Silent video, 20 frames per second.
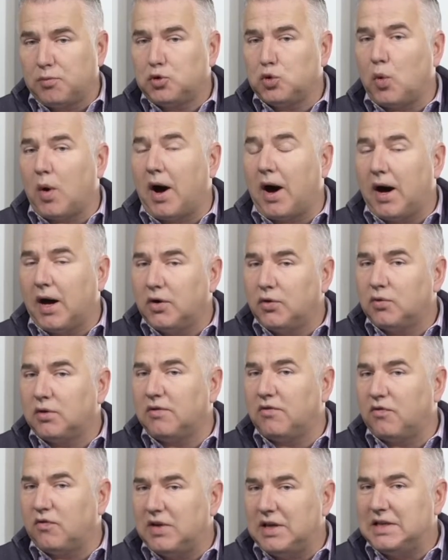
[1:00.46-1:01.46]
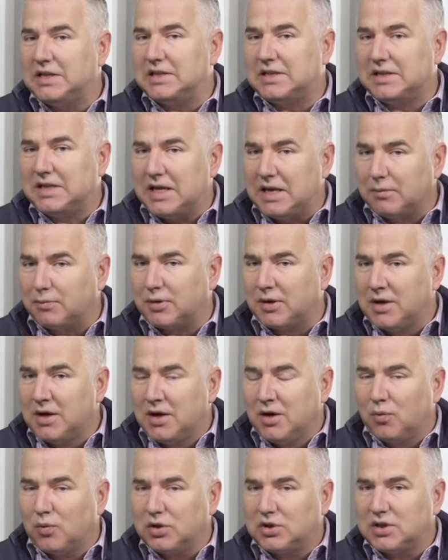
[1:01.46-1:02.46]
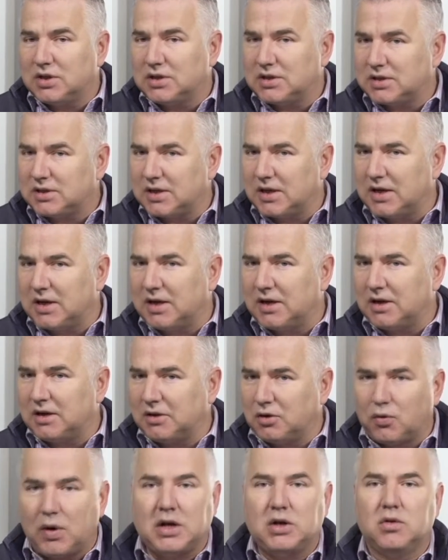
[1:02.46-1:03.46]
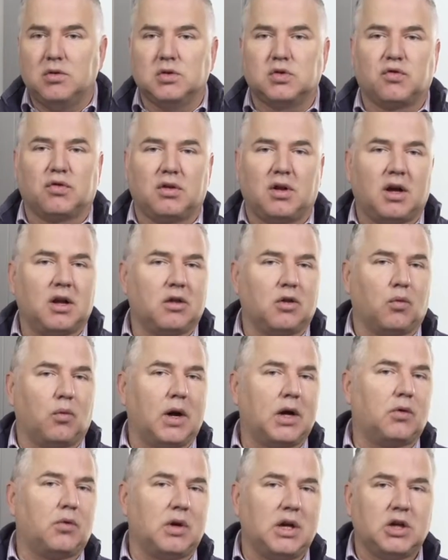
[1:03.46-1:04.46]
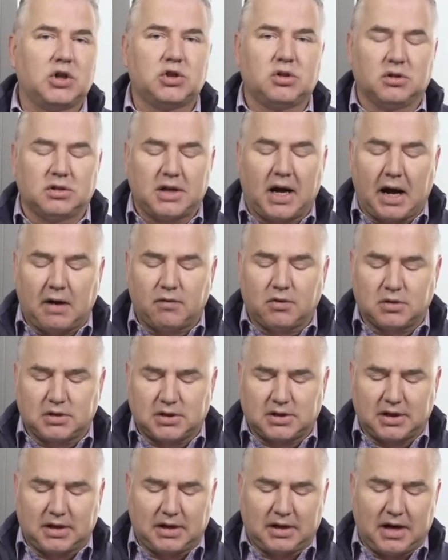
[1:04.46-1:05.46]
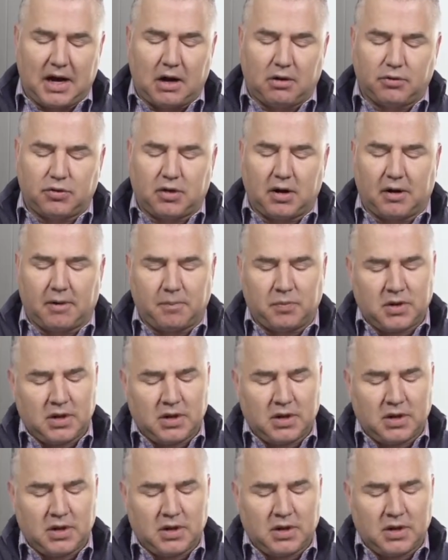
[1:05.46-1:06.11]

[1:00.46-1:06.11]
up to 100 feet deep, which is uh, great news for a lot of the recreational divers uh, out there.